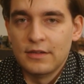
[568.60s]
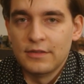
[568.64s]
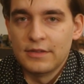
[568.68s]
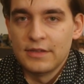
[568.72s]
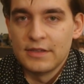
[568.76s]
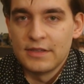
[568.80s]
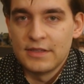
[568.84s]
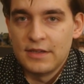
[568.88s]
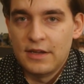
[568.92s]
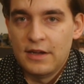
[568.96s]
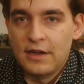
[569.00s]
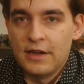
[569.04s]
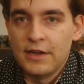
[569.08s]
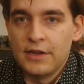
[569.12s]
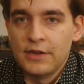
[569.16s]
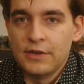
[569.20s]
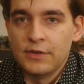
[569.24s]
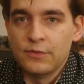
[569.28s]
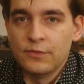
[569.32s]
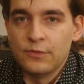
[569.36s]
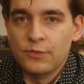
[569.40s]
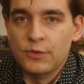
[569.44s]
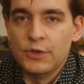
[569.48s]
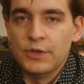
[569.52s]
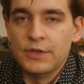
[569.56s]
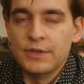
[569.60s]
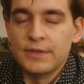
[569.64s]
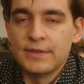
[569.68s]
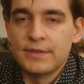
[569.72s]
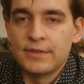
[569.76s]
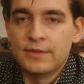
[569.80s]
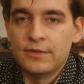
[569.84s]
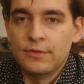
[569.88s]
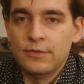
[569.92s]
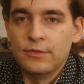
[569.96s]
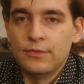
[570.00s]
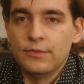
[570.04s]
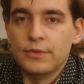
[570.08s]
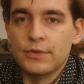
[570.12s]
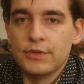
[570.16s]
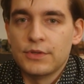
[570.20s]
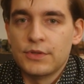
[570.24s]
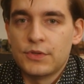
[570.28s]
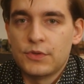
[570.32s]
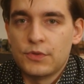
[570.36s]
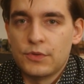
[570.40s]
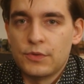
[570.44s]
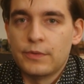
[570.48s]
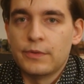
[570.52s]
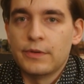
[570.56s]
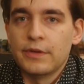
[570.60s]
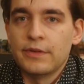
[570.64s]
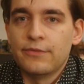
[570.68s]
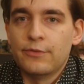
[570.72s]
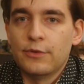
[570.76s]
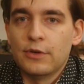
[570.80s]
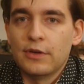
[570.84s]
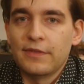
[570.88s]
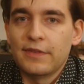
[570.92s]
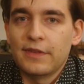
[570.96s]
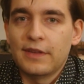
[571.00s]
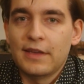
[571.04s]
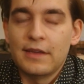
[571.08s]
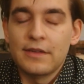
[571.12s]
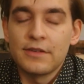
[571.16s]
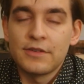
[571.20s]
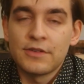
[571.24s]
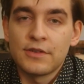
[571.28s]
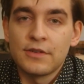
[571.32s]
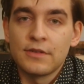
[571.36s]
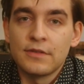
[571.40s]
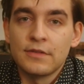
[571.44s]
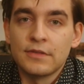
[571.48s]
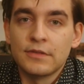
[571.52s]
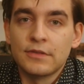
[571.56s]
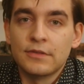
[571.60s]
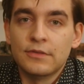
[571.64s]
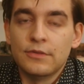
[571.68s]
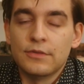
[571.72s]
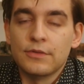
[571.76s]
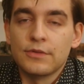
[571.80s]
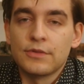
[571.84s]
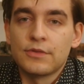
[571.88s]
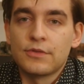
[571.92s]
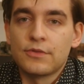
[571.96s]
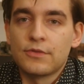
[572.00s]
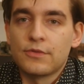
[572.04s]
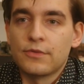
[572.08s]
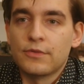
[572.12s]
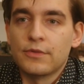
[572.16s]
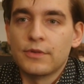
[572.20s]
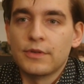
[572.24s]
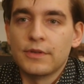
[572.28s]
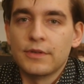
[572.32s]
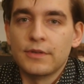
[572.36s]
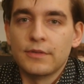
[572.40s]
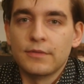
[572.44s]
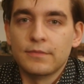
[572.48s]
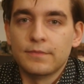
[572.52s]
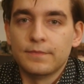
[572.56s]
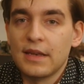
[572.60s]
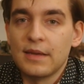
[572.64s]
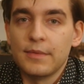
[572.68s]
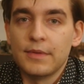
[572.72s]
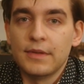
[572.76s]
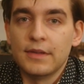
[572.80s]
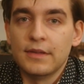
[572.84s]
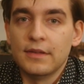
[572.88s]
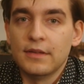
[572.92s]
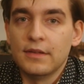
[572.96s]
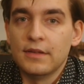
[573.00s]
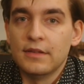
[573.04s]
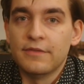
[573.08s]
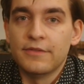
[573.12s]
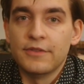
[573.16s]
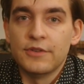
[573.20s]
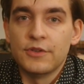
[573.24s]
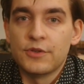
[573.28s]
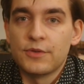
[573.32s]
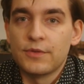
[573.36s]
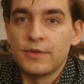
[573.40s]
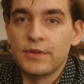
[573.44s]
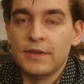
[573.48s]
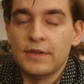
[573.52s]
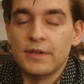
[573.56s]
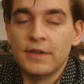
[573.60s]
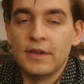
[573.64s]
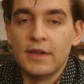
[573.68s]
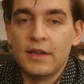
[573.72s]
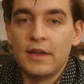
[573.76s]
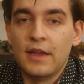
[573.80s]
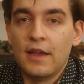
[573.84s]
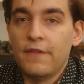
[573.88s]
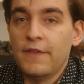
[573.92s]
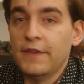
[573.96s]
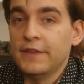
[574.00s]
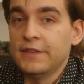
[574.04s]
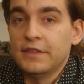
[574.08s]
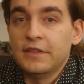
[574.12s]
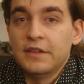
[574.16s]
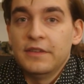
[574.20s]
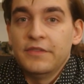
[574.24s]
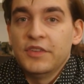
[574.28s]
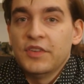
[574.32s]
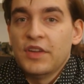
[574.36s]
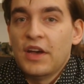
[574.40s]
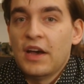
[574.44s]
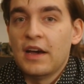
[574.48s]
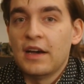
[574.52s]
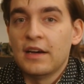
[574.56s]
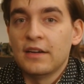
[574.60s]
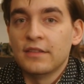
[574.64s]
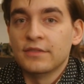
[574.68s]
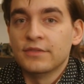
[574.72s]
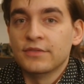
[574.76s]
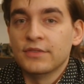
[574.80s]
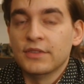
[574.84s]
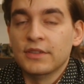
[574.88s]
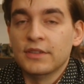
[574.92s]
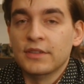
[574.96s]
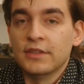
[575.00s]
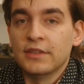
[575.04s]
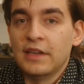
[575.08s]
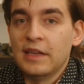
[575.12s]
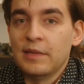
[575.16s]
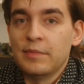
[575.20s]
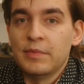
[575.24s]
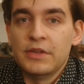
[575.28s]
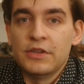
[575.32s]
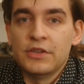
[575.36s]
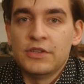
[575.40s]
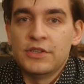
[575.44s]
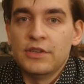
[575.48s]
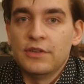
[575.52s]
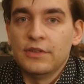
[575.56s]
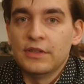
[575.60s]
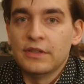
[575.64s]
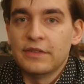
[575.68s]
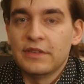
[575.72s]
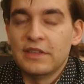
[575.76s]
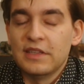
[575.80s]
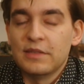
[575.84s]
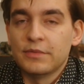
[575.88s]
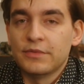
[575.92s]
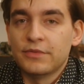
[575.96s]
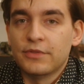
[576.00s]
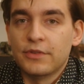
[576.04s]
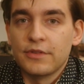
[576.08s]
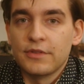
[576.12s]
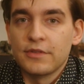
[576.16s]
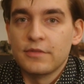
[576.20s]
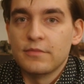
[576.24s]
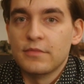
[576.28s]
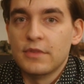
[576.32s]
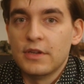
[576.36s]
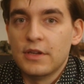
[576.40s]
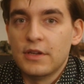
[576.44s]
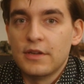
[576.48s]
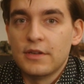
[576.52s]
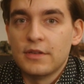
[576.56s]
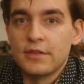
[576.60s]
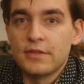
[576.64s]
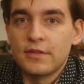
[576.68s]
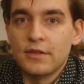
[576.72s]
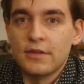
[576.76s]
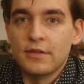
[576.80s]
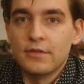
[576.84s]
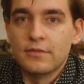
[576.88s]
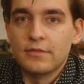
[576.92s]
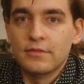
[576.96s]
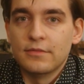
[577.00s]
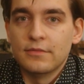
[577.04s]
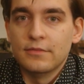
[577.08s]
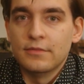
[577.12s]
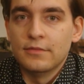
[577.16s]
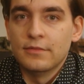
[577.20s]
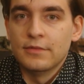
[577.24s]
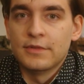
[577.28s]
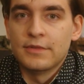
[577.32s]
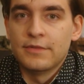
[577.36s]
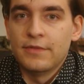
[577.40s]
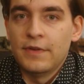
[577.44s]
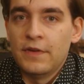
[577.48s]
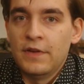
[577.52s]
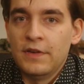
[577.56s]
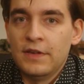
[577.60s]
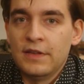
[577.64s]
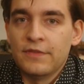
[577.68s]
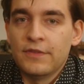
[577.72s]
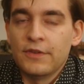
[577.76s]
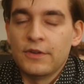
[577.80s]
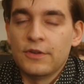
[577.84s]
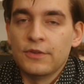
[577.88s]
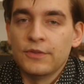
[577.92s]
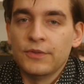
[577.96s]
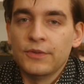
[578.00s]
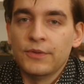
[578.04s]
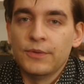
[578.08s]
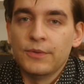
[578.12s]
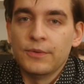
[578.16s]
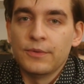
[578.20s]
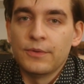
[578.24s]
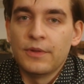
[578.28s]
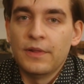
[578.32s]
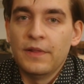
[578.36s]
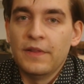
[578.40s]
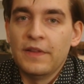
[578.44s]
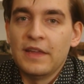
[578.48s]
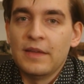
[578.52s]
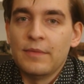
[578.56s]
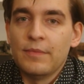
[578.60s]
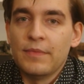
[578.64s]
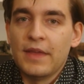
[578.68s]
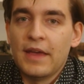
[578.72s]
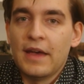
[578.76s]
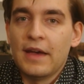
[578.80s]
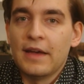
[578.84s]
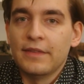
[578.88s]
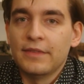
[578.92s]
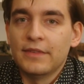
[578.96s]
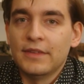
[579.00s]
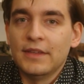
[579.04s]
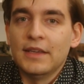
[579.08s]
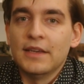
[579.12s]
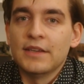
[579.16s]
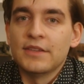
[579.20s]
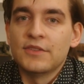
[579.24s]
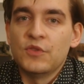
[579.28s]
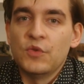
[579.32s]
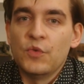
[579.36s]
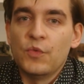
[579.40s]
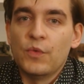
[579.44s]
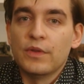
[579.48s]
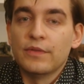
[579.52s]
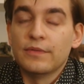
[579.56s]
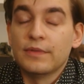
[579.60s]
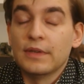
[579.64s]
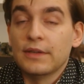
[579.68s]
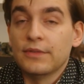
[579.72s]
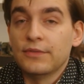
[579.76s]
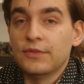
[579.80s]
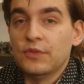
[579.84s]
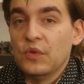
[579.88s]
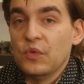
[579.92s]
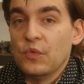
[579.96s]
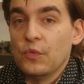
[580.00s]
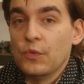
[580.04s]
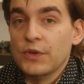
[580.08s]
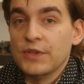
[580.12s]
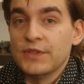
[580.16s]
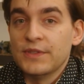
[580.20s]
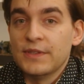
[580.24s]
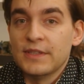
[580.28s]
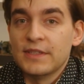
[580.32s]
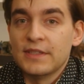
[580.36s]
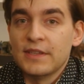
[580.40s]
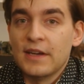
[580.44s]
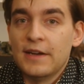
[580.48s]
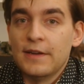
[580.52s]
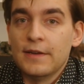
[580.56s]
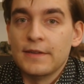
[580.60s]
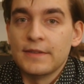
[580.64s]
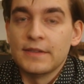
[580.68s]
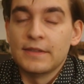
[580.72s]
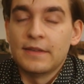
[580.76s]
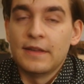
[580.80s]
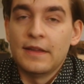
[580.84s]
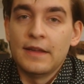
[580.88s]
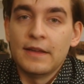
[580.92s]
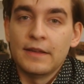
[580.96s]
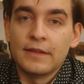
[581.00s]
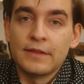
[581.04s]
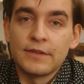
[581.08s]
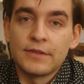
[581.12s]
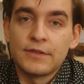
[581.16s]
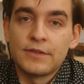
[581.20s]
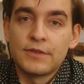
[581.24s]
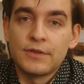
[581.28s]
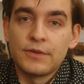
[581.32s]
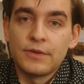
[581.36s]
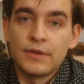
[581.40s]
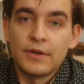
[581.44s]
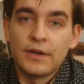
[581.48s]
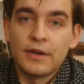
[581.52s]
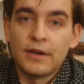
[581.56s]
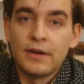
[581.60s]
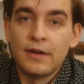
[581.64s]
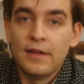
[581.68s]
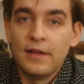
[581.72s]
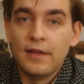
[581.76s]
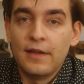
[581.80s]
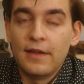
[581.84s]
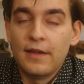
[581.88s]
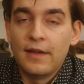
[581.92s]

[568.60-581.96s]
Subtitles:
design was to destroy fortifications, to destroy enemy infantry. They didn't even have an AP shell developed for them, so it's very difficult to claim that the Su-152 was designed as a tank destroyer.